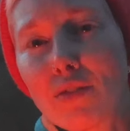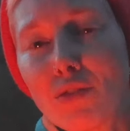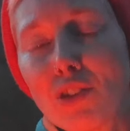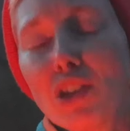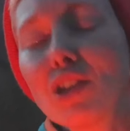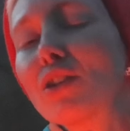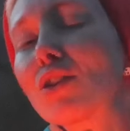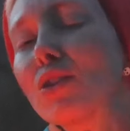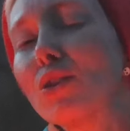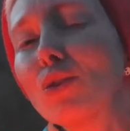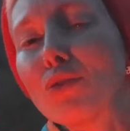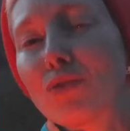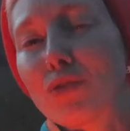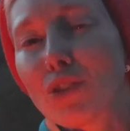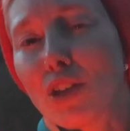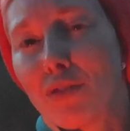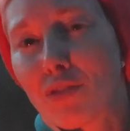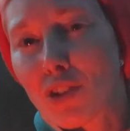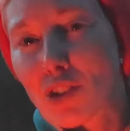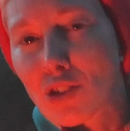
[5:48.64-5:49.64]
the vegan
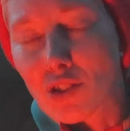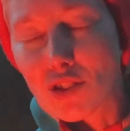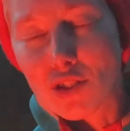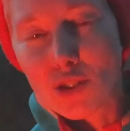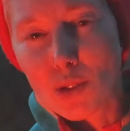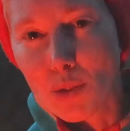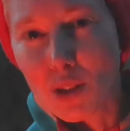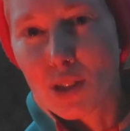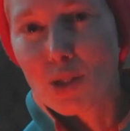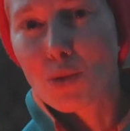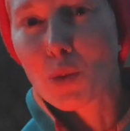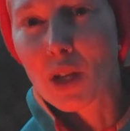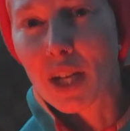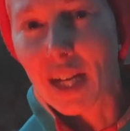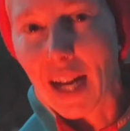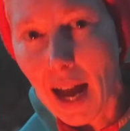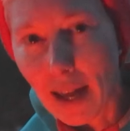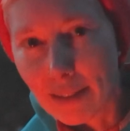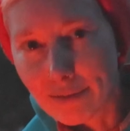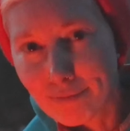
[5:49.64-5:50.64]
gluten-free version, so this is what
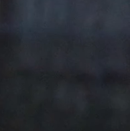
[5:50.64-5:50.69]
I got.